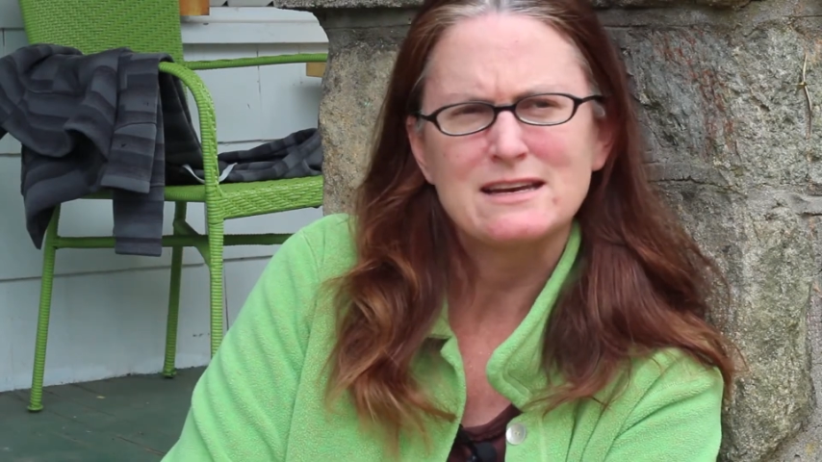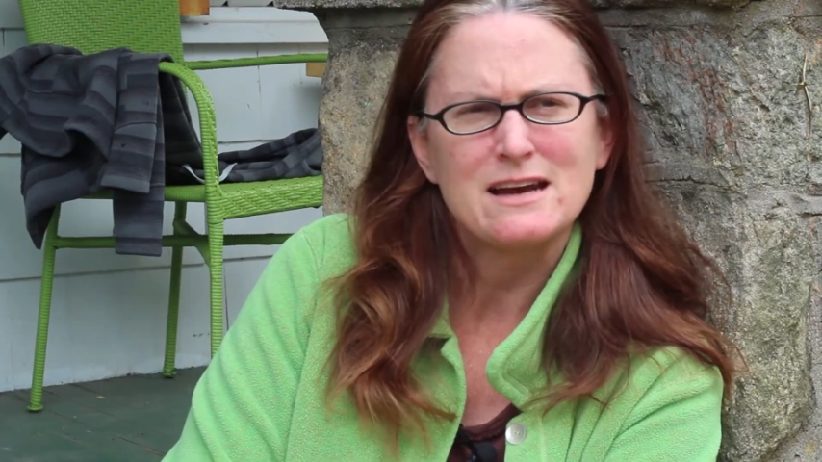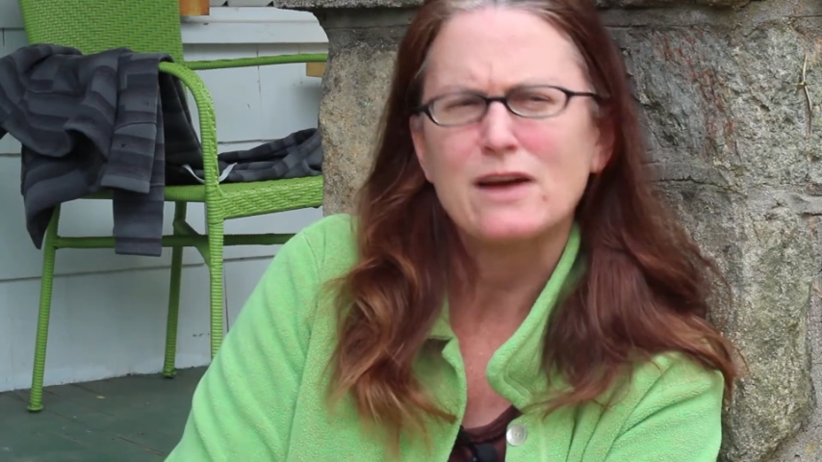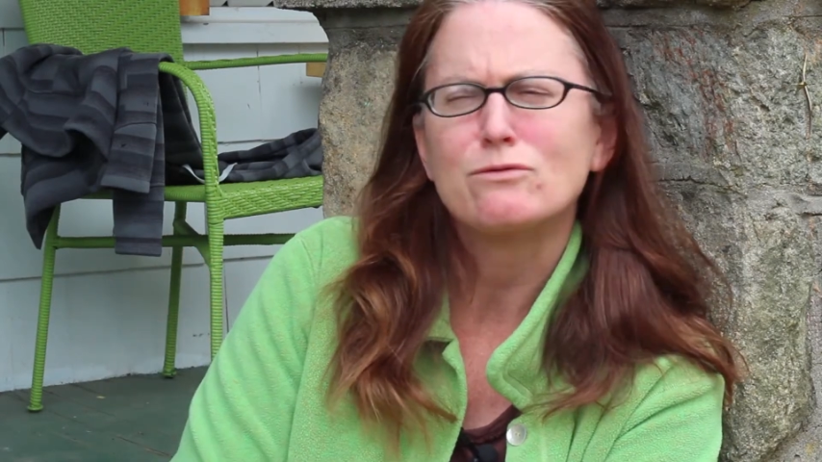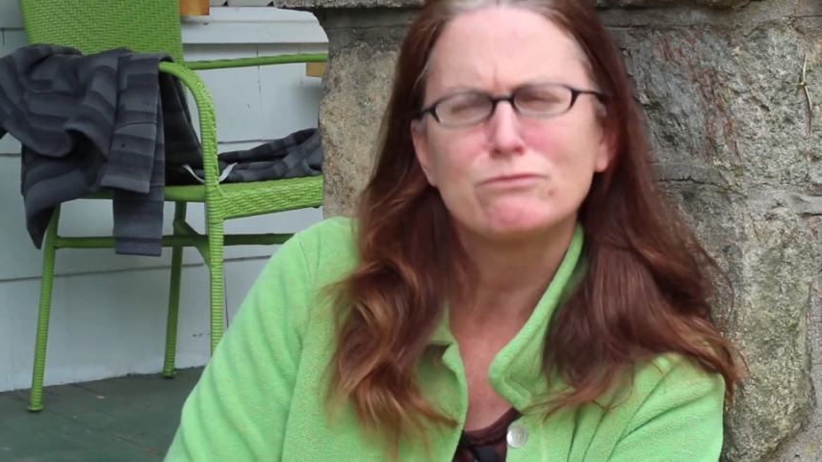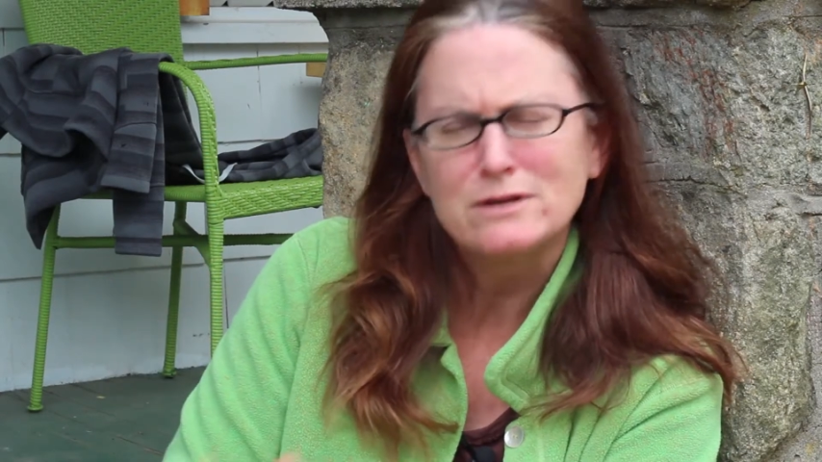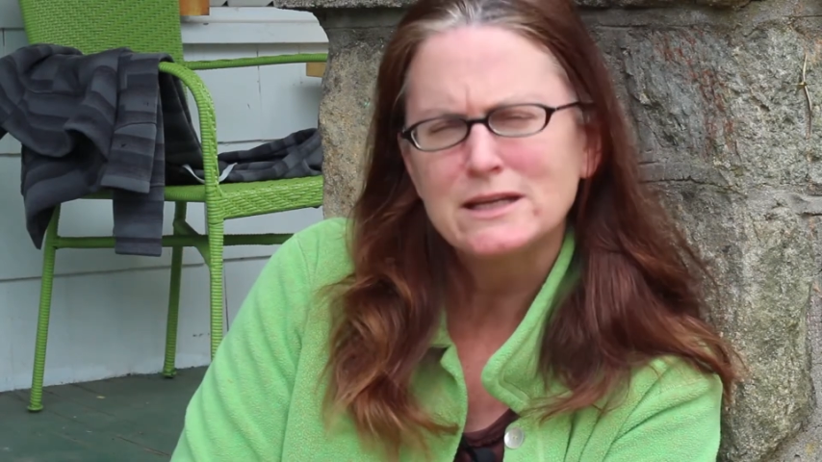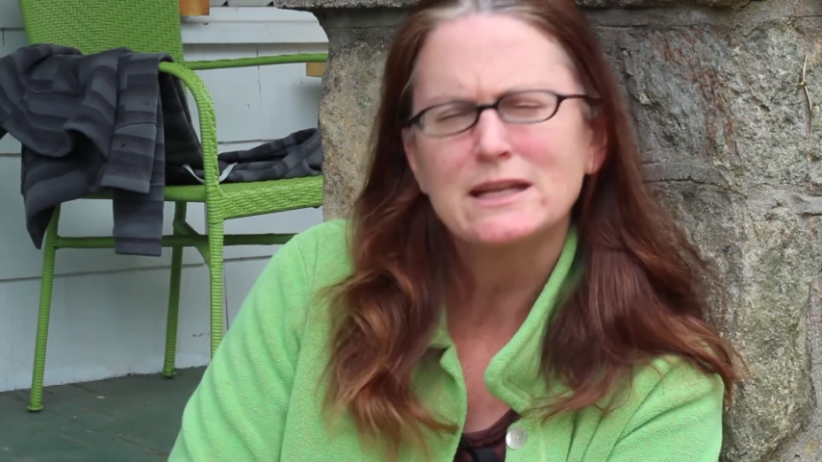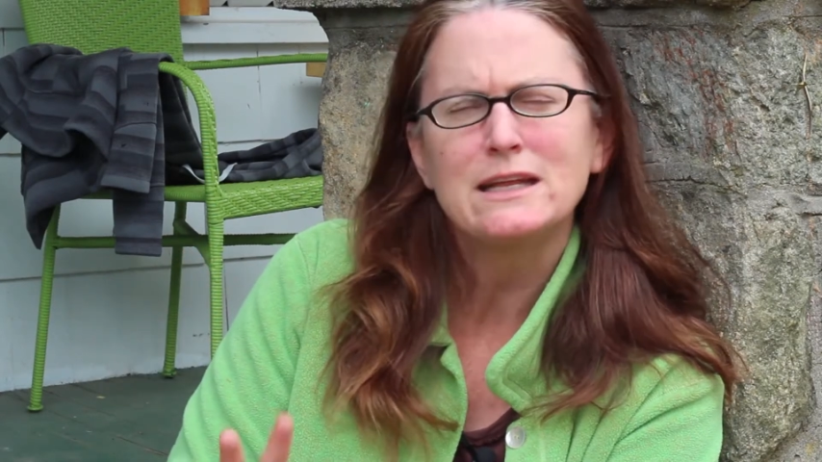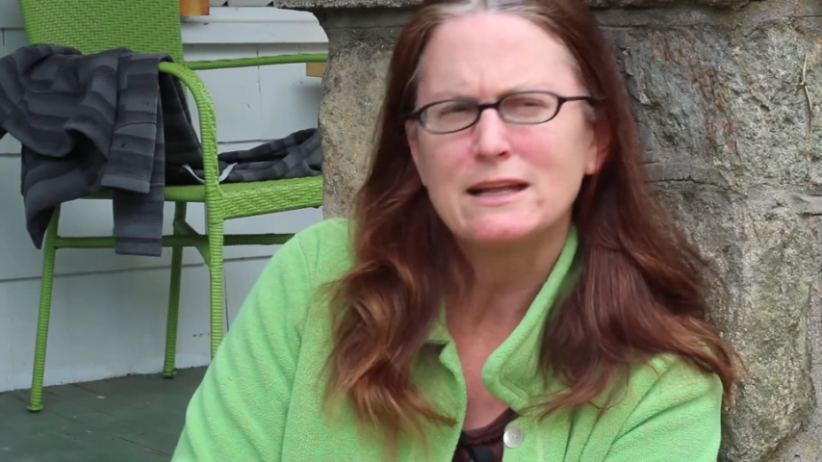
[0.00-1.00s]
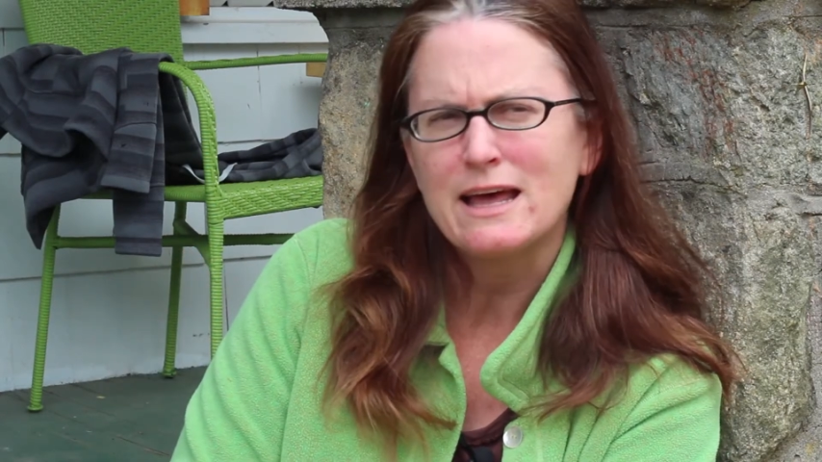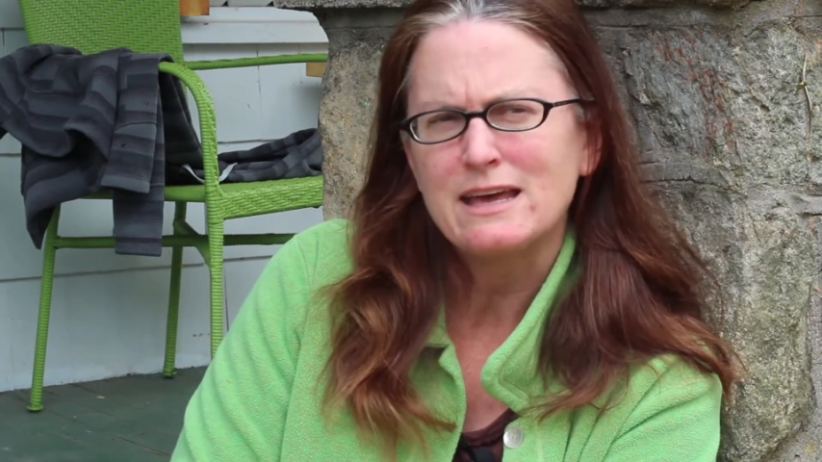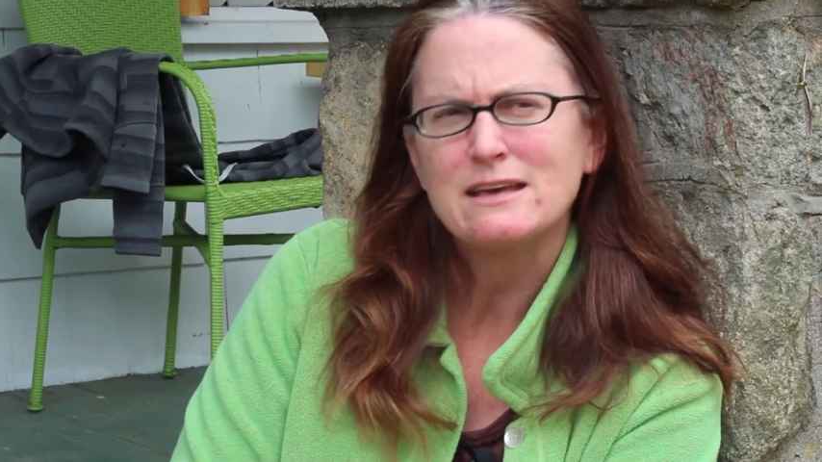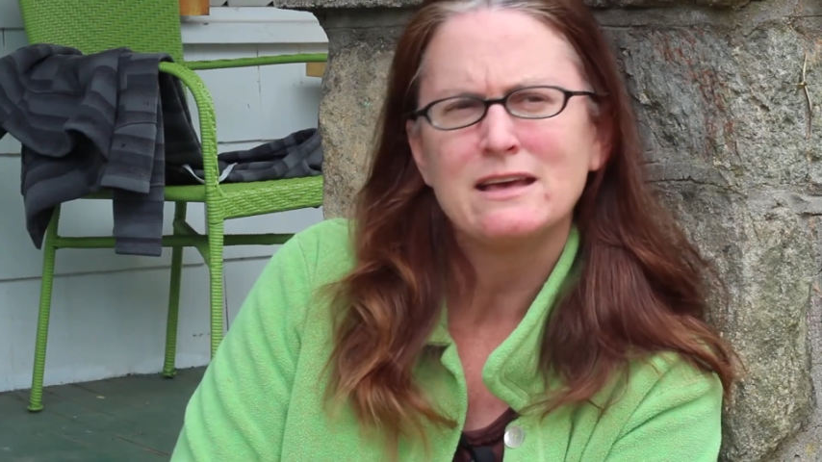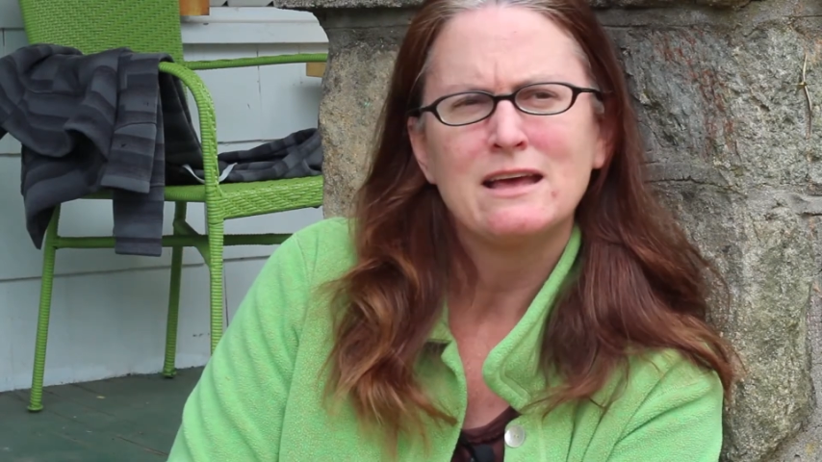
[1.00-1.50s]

in. I really like